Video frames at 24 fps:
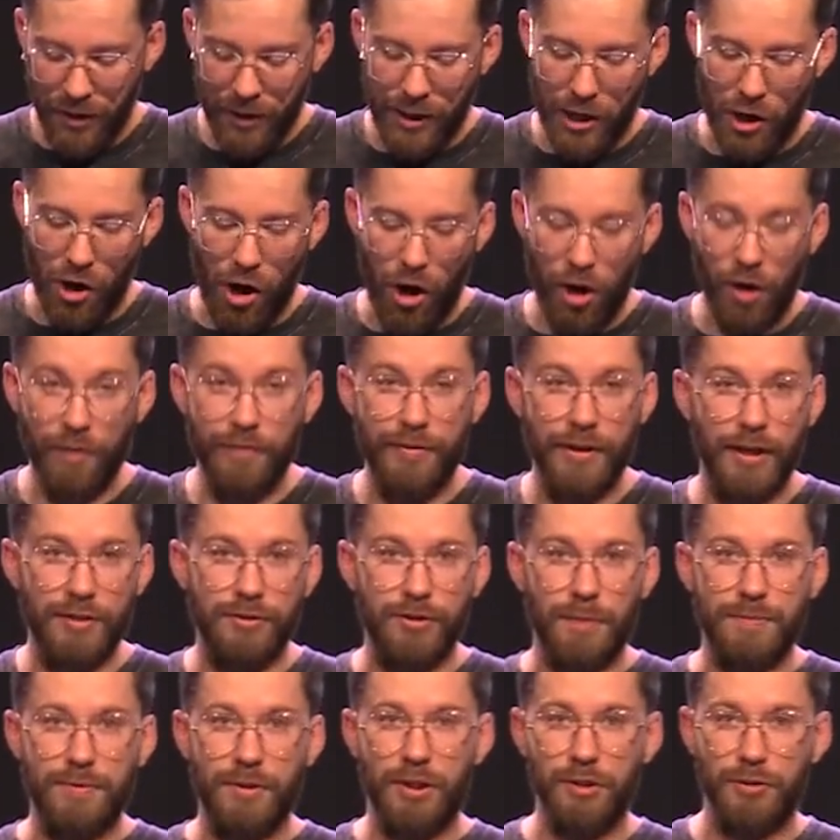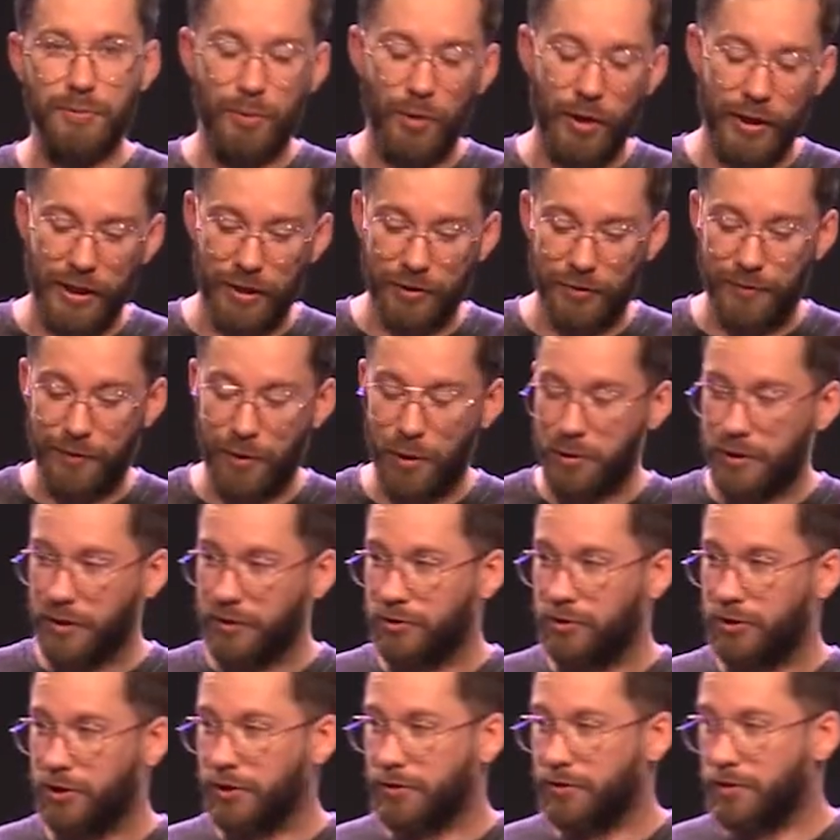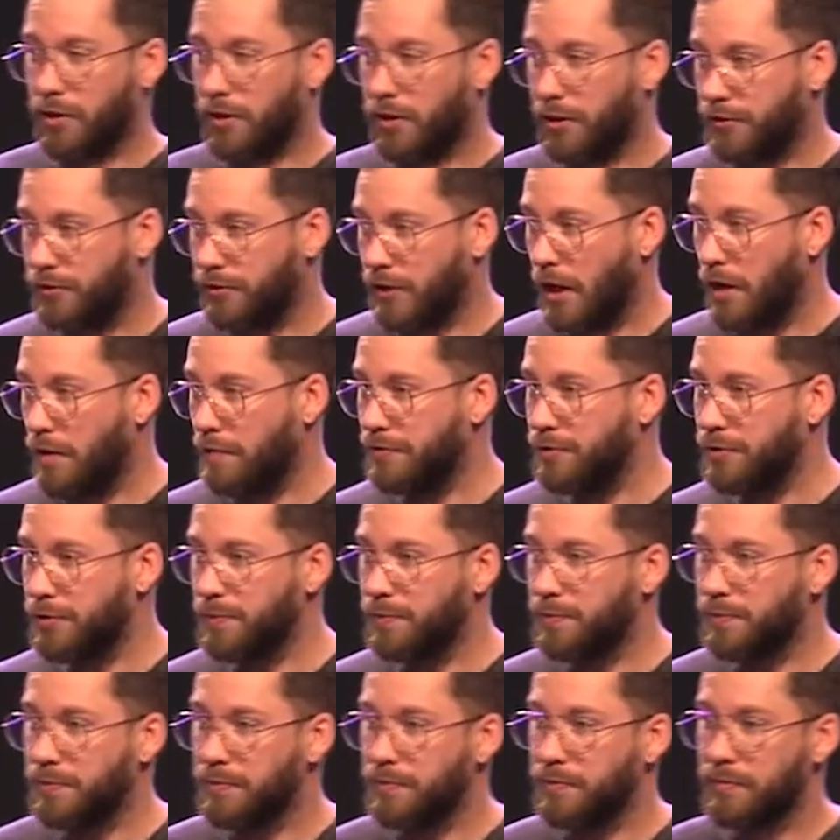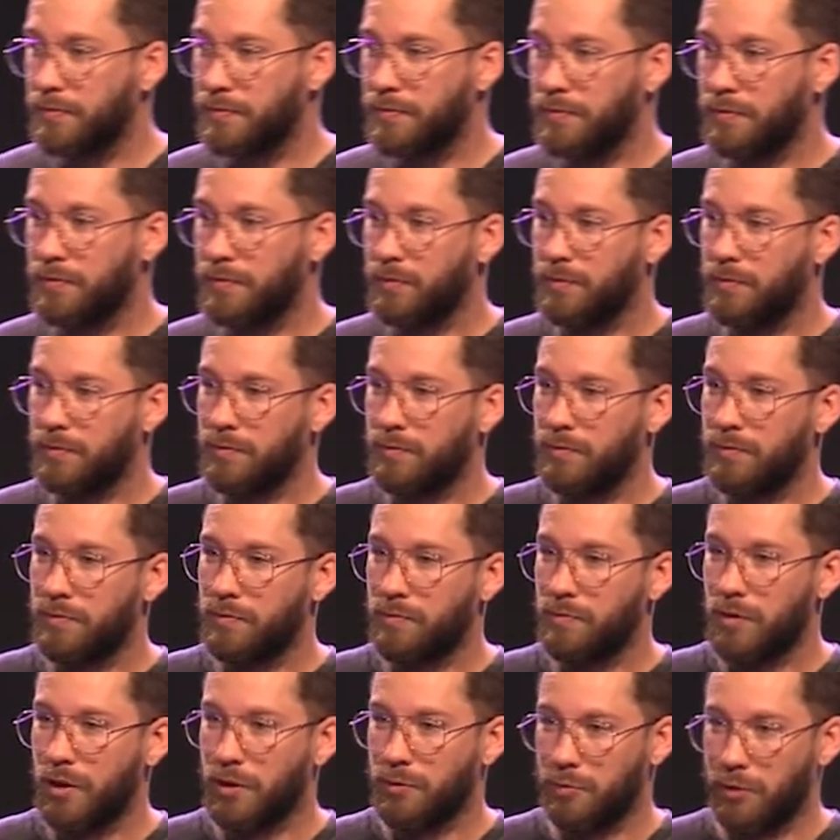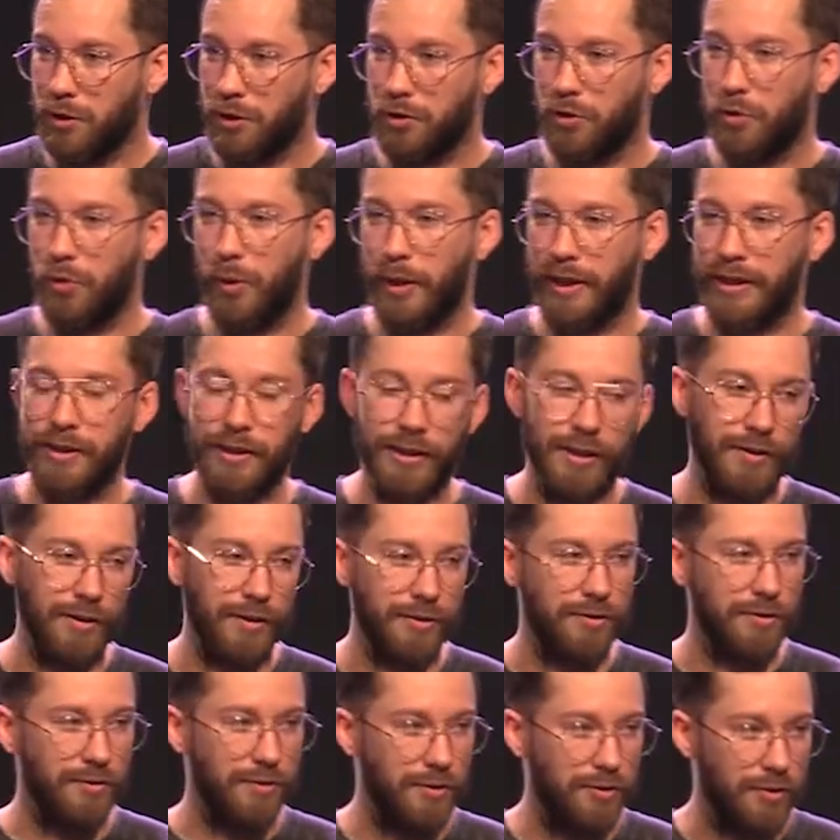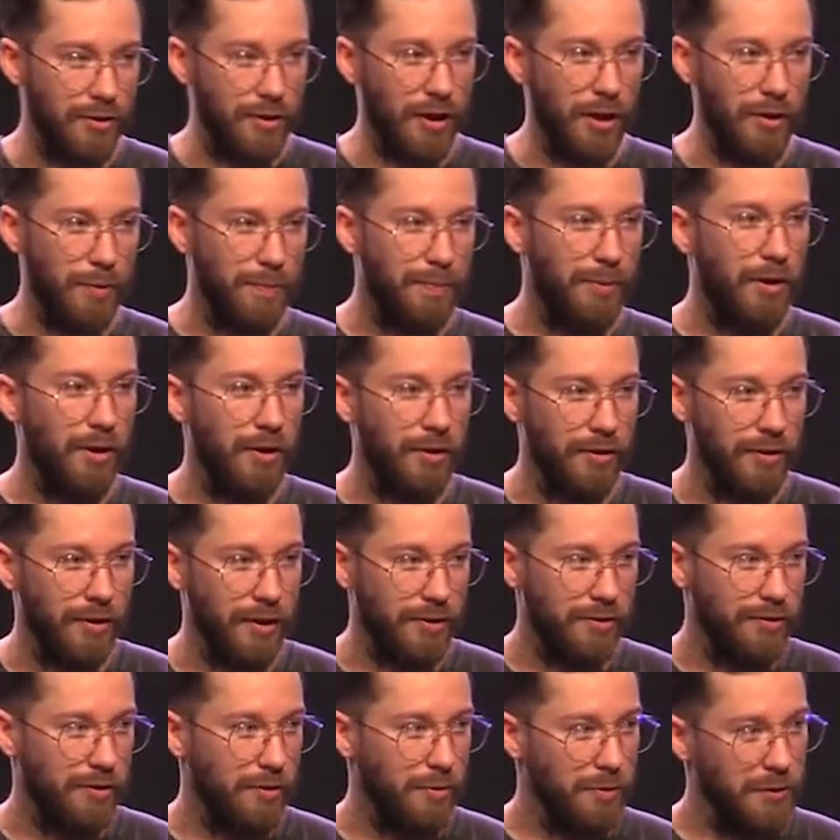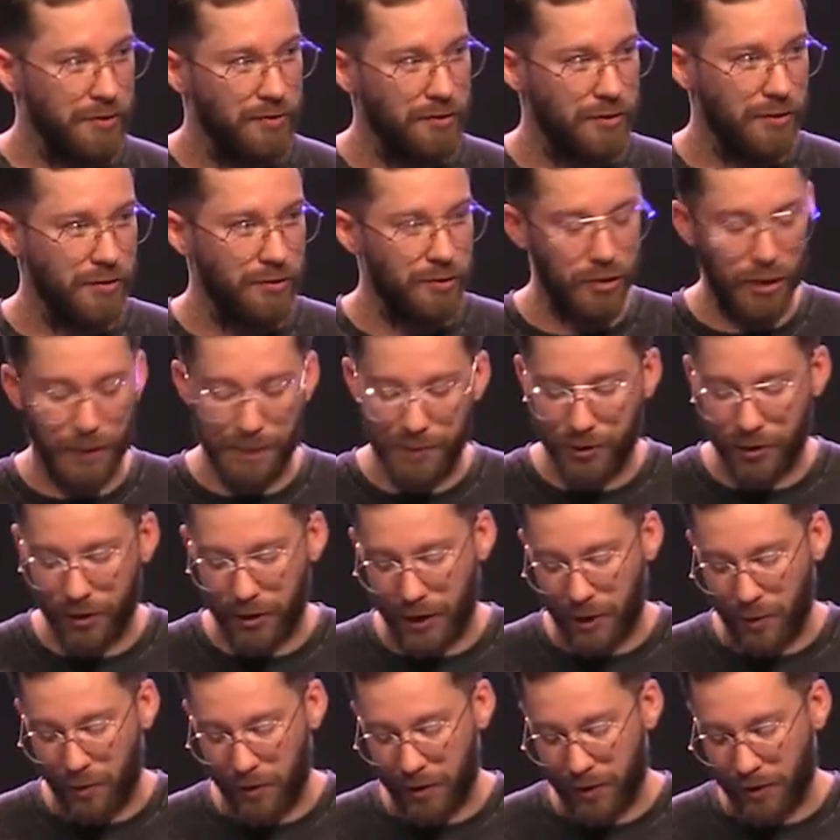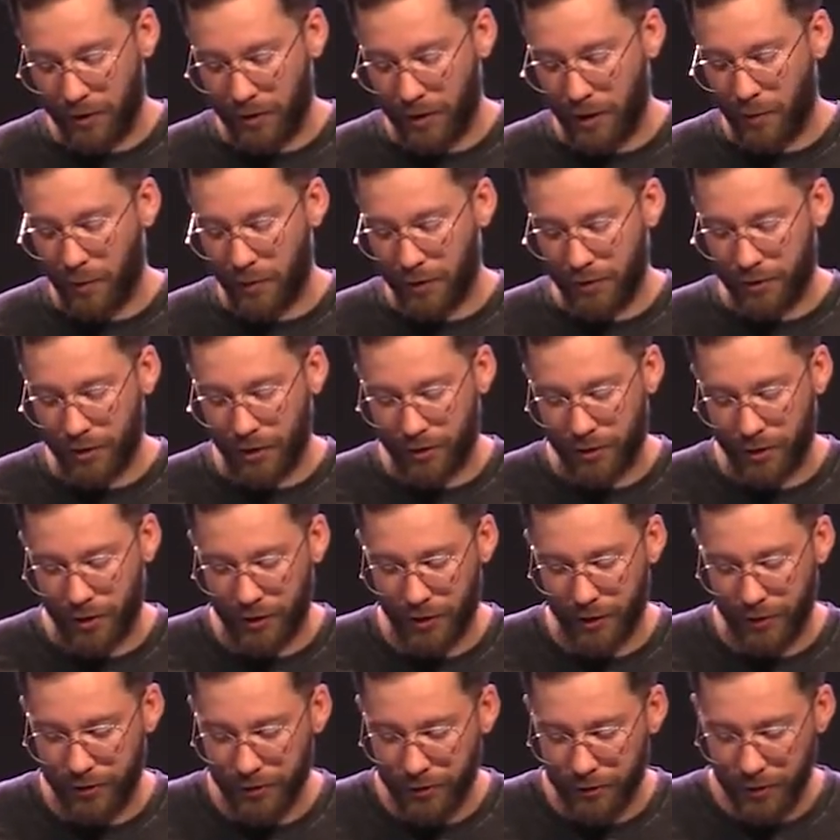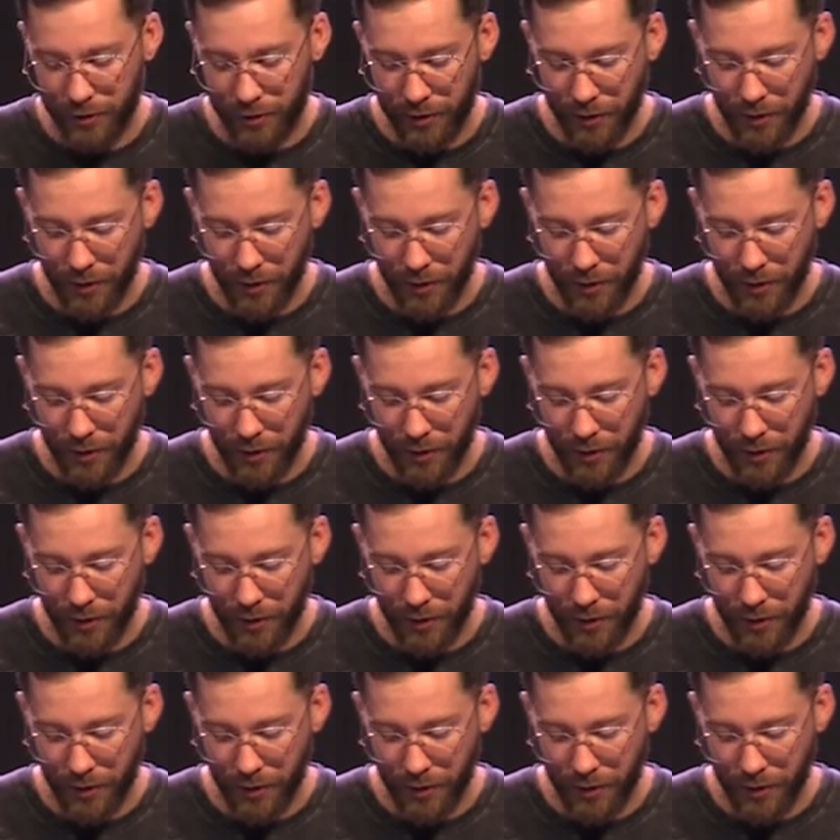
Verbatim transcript: Now, all of this up to this point has focused just on ourselves. And real quickly, there's, there's another part of this that we see in Scripture, and I want to I wanna touch on this.